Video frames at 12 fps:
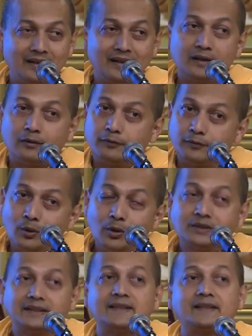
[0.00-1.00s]
The
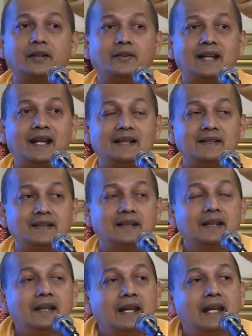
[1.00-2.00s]
fourth is the
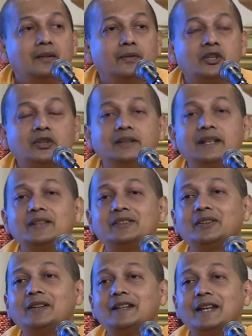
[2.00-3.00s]
reality in which these
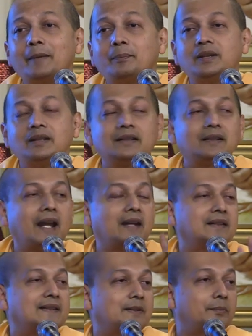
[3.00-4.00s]
three appear
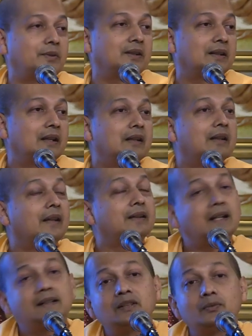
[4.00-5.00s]
and disappear. And
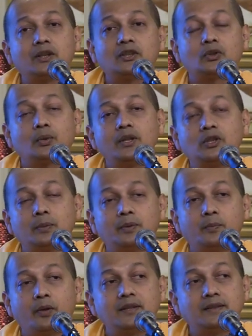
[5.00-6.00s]
that is what is going to be
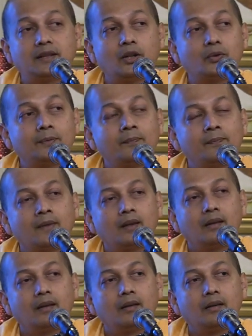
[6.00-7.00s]
pointed out.
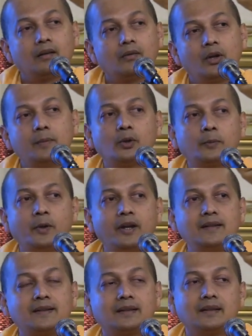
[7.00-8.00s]
One more
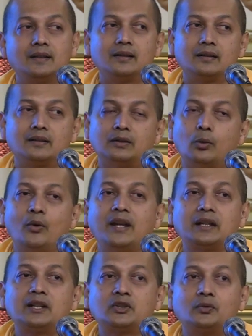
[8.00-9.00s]
point. The
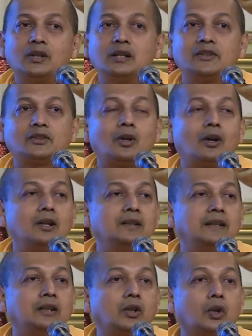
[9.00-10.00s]
waker's world is called
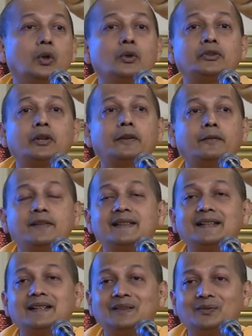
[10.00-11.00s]
the gross or the
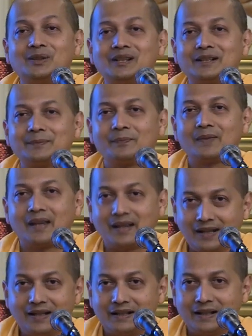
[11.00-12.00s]
physical world.
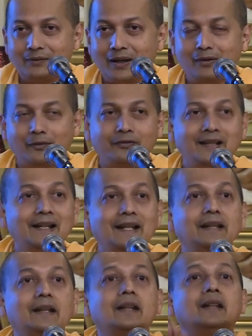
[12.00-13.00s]
Here, we have the
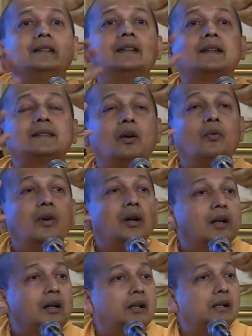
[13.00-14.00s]
feeling there is a
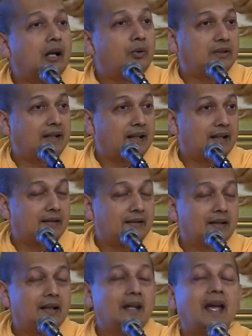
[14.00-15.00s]
world out there,
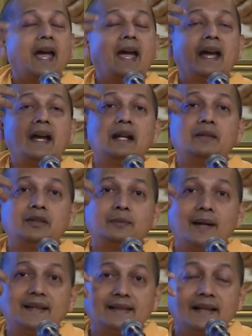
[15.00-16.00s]
and with
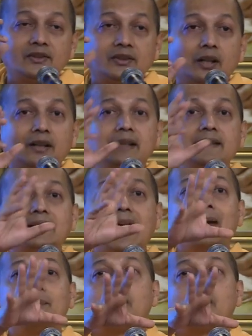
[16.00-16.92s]
my sense organs, I am